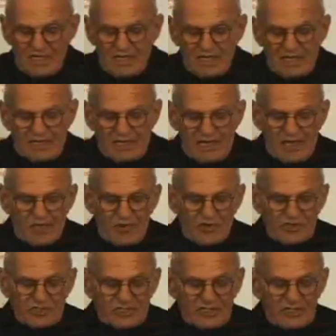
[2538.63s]
A gay
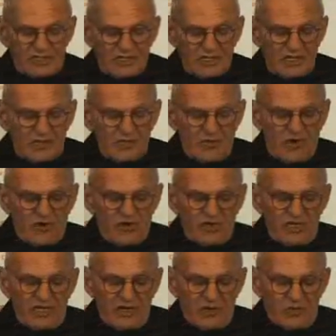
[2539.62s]
person
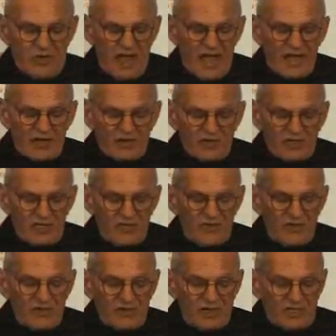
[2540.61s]
murdered in Iraq or
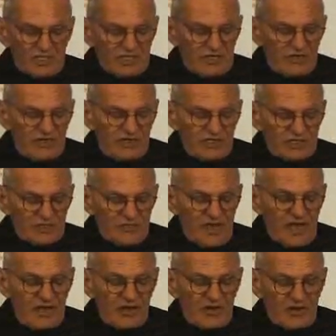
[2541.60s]
Libya or Nigeria or
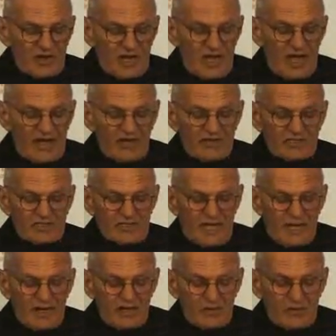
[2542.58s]
Jamaica or Ghana or
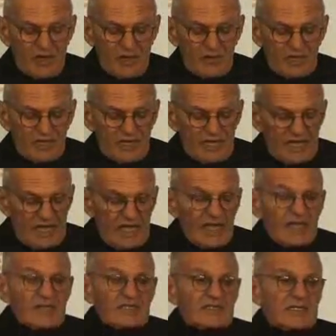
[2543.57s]
Saudi Arabia
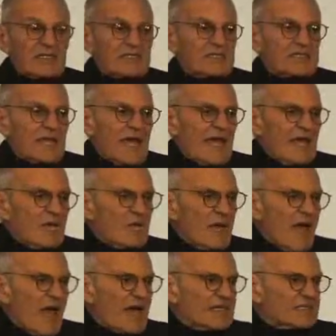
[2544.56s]
is the same
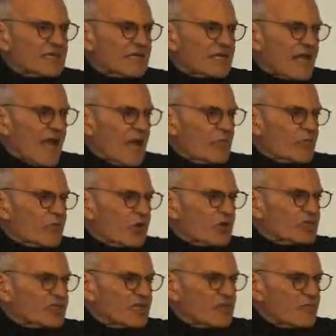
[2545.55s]
as a gay
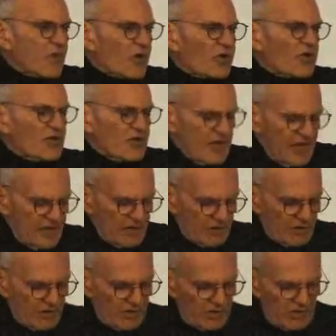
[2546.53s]
person murdered
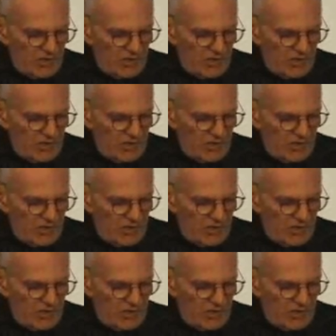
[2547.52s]
here.